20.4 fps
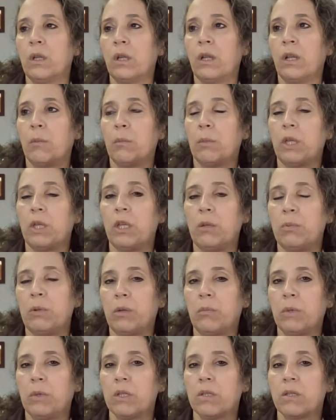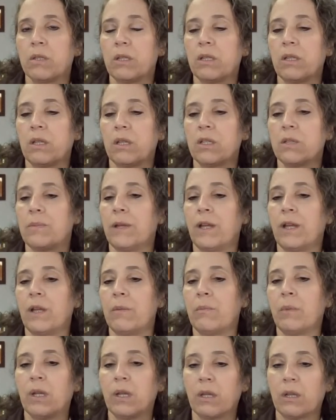and I'm keeping them at 6, but
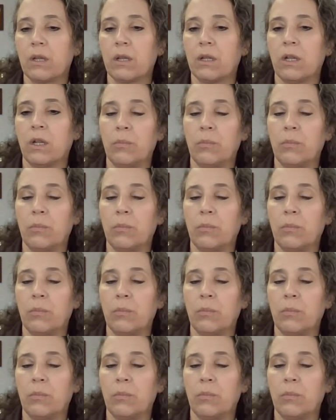I'm not going to